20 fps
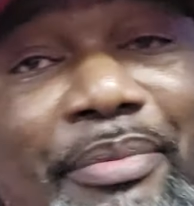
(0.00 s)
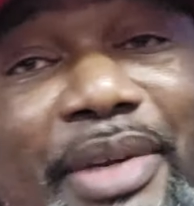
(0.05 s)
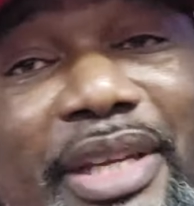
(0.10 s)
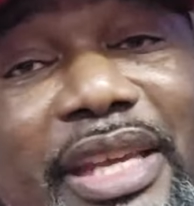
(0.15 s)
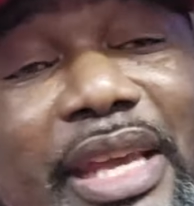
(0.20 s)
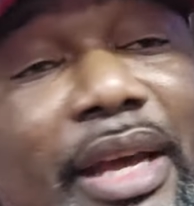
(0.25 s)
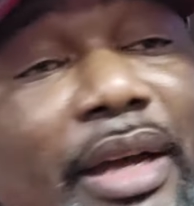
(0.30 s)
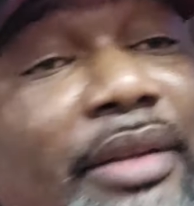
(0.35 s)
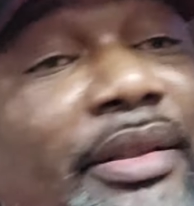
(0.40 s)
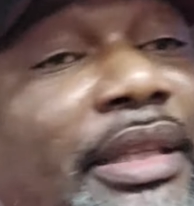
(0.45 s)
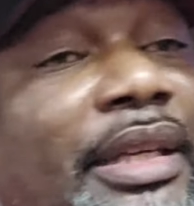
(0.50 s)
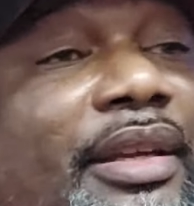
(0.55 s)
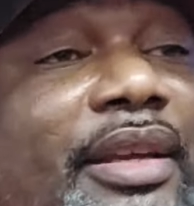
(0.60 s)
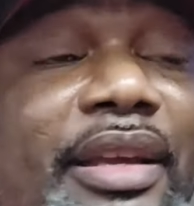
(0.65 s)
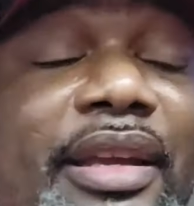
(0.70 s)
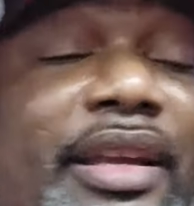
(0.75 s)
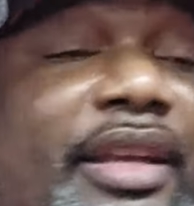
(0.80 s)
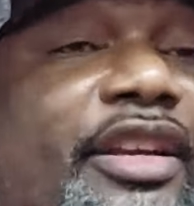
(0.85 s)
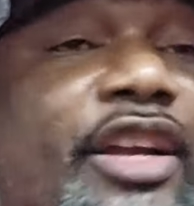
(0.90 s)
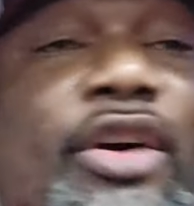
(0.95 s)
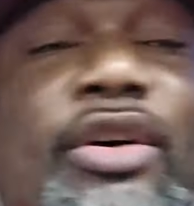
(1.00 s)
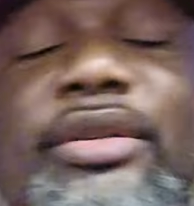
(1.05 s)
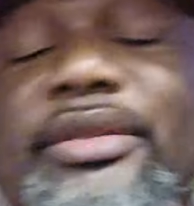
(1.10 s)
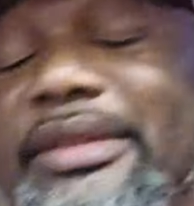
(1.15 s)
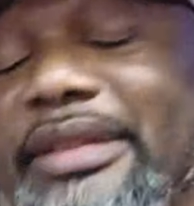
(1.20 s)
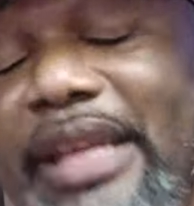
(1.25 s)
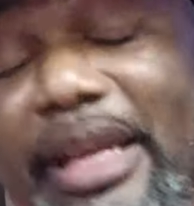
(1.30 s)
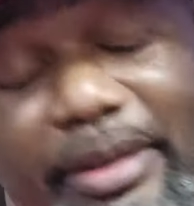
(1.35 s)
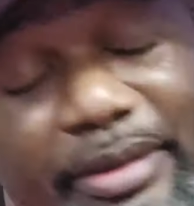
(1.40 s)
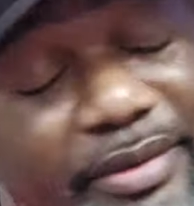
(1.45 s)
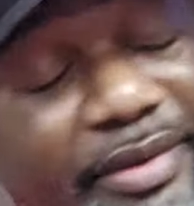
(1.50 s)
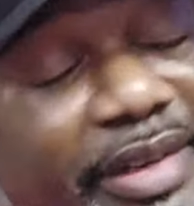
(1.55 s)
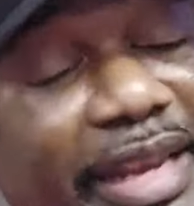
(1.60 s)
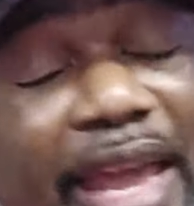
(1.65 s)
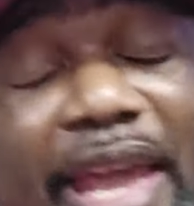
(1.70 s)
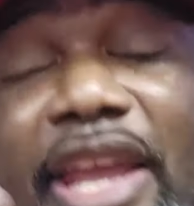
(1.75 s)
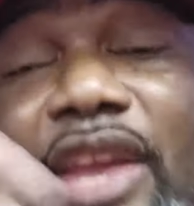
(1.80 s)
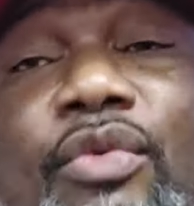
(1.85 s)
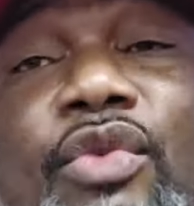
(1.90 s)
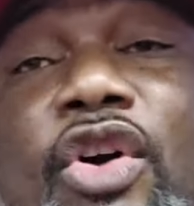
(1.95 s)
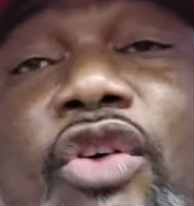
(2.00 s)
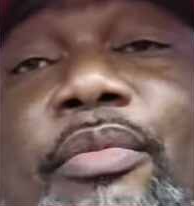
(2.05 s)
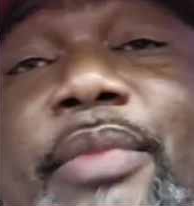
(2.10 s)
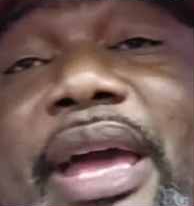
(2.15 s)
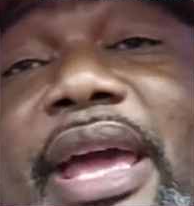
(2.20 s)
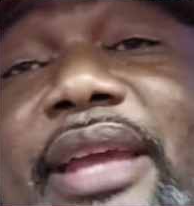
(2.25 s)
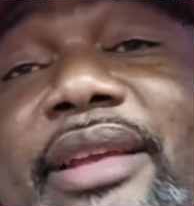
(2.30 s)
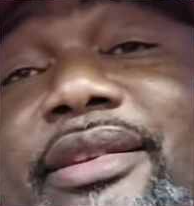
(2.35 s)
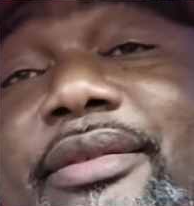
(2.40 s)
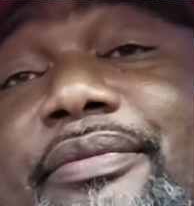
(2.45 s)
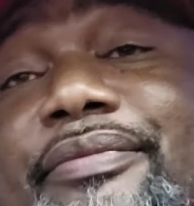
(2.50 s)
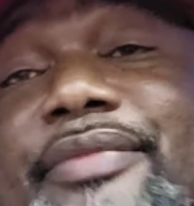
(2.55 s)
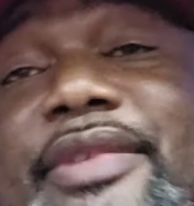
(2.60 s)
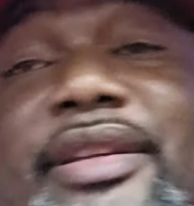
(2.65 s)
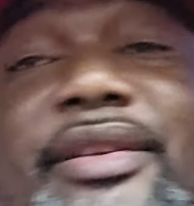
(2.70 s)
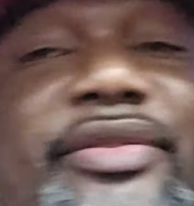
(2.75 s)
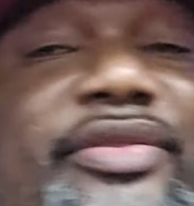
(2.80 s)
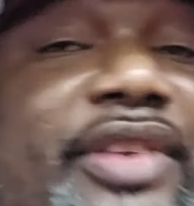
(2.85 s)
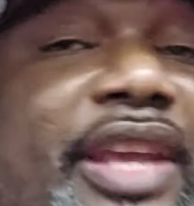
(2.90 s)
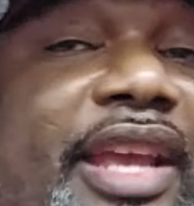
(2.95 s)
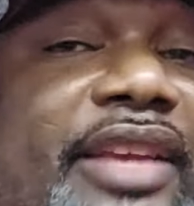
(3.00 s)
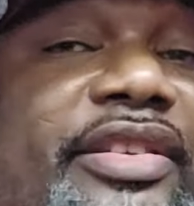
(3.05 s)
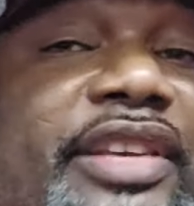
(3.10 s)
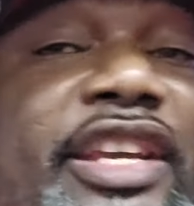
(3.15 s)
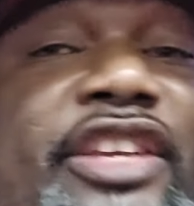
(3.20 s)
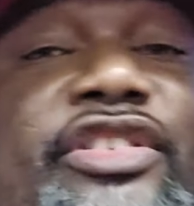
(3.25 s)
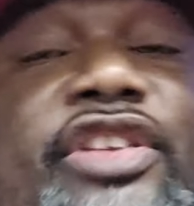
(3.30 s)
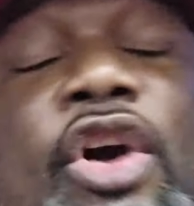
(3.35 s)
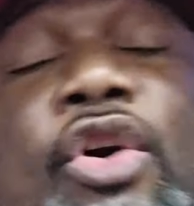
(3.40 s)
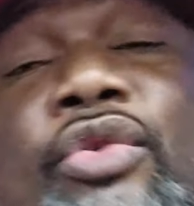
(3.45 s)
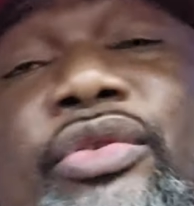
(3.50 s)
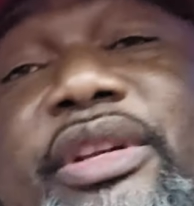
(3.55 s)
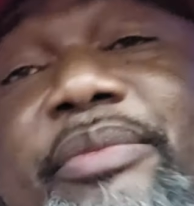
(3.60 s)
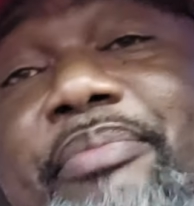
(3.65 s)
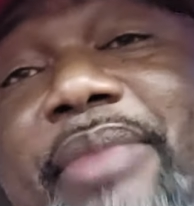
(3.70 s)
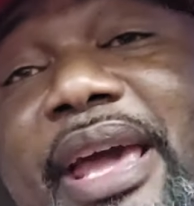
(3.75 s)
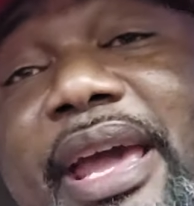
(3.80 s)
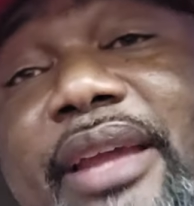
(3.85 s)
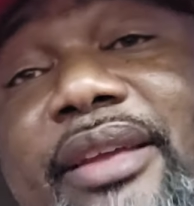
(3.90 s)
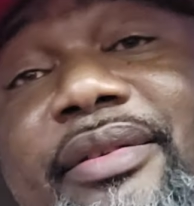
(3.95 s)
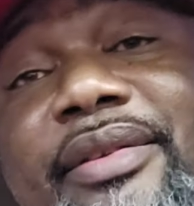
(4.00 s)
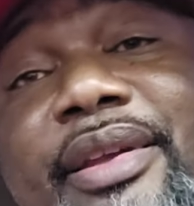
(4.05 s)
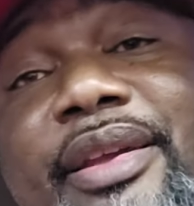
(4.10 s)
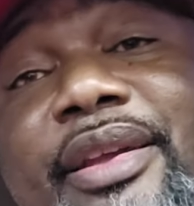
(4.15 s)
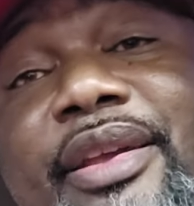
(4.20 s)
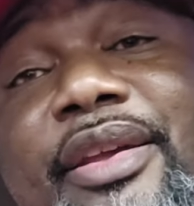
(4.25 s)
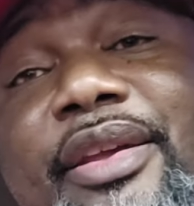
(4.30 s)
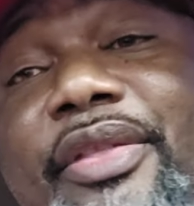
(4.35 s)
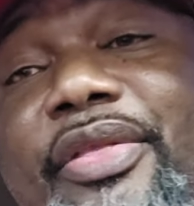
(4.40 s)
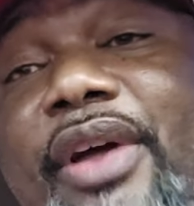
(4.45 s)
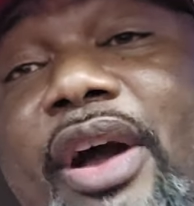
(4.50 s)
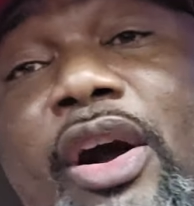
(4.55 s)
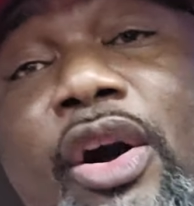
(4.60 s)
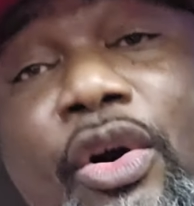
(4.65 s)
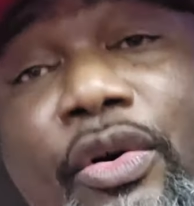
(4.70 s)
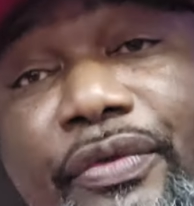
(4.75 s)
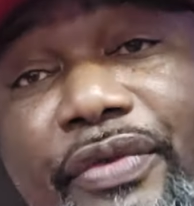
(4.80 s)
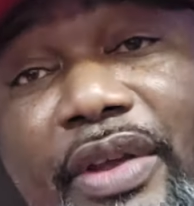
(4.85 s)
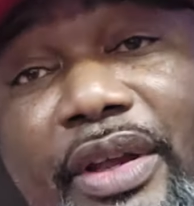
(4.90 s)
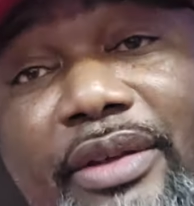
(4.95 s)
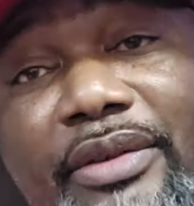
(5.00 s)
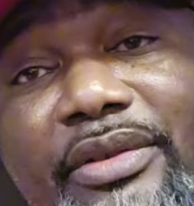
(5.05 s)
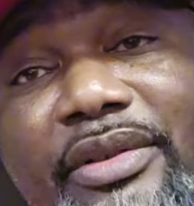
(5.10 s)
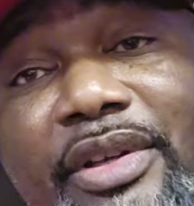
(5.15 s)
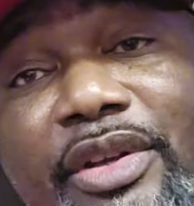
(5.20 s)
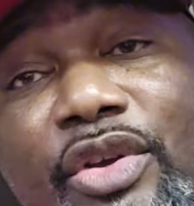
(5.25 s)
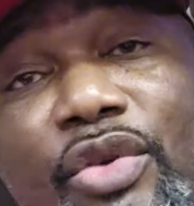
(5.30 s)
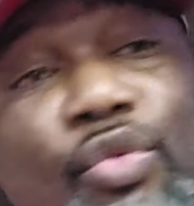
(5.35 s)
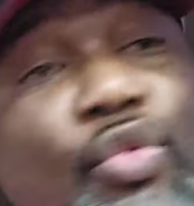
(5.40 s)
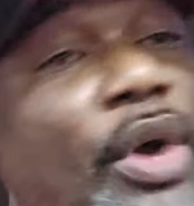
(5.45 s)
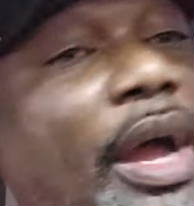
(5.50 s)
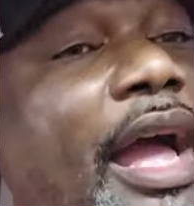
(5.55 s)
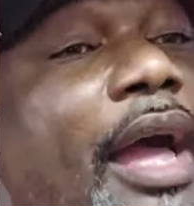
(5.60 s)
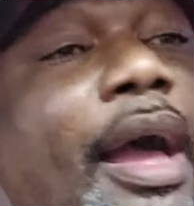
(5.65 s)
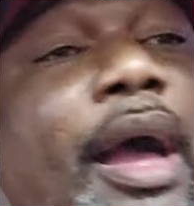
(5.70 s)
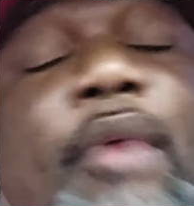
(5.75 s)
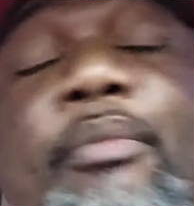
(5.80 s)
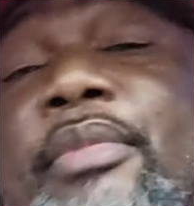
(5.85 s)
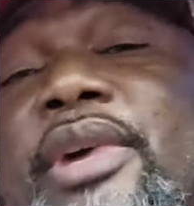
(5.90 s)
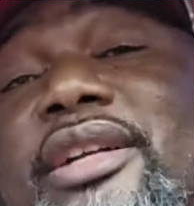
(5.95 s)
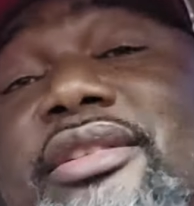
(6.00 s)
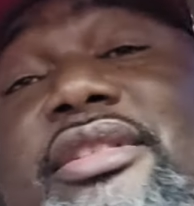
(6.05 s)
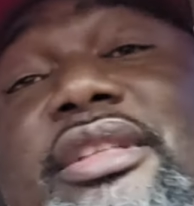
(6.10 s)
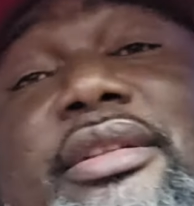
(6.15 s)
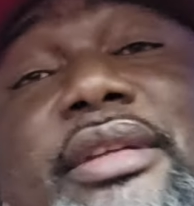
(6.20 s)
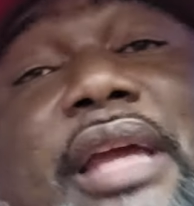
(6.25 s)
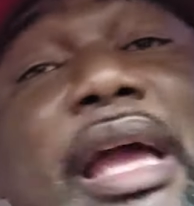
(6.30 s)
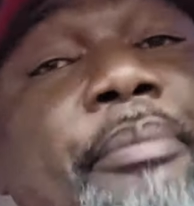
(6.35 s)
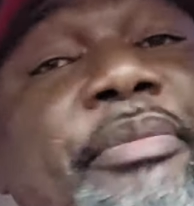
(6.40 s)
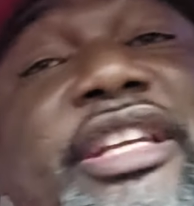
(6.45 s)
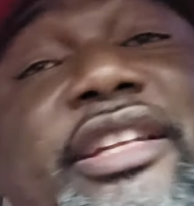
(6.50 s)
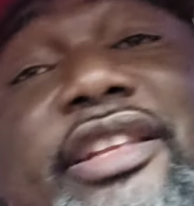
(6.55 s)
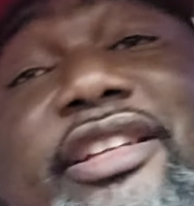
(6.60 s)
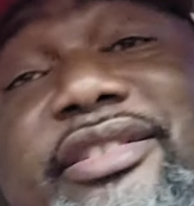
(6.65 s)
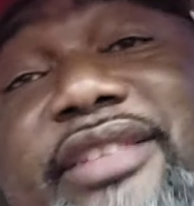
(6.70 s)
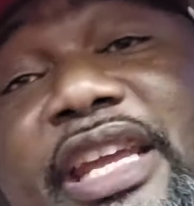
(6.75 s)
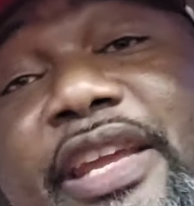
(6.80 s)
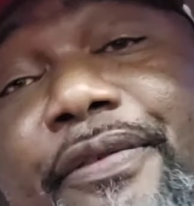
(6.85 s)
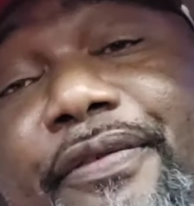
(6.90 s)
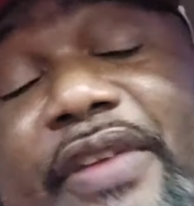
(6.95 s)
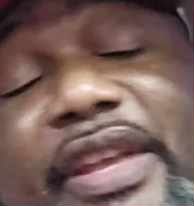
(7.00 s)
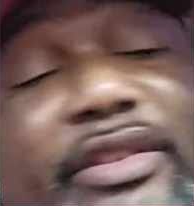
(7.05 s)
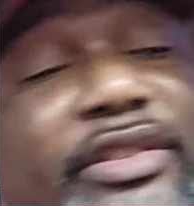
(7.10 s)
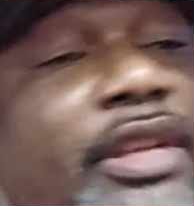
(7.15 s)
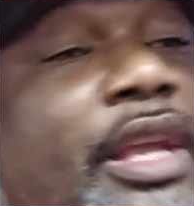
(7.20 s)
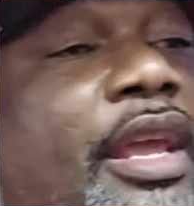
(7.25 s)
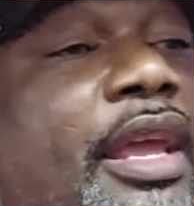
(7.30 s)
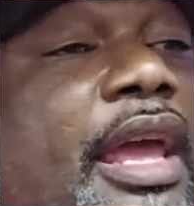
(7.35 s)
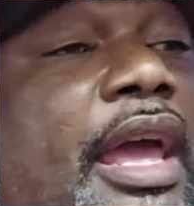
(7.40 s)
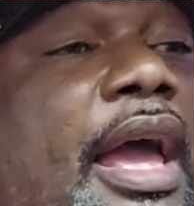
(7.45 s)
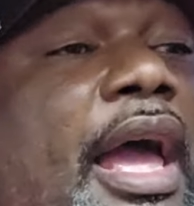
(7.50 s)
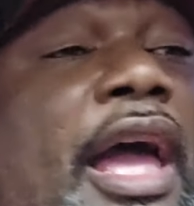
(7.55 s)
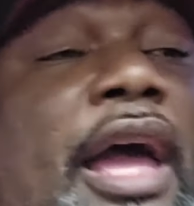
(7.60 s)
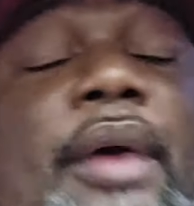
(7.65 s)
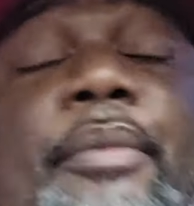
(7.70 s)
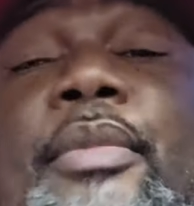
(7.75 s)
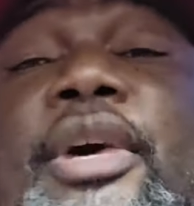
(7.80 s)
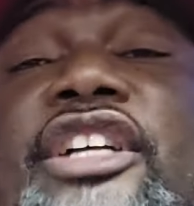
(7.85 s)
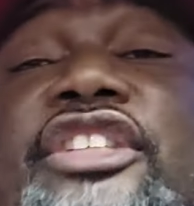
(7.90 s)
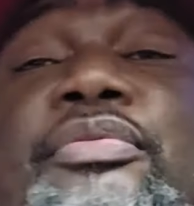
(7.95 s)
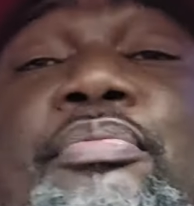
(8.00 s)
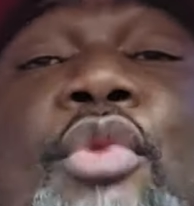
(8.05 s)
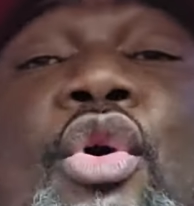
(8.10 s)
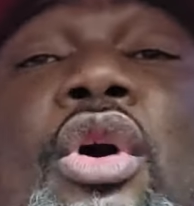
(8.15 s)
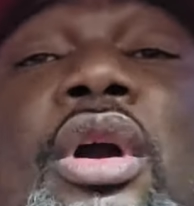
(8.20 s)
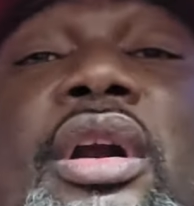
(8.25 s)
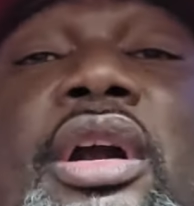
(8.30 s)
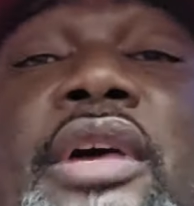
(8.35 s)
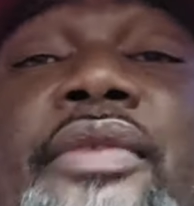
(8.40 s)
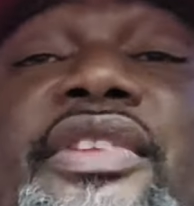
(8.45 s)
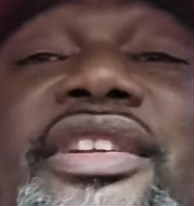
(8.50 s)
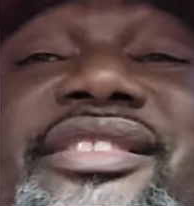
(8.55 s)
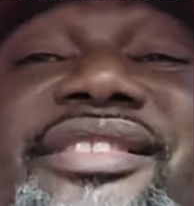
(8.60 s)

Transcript: yeah, it goes, yeah, Kane Wommak says he's holding back the offense. The defense. How much more of the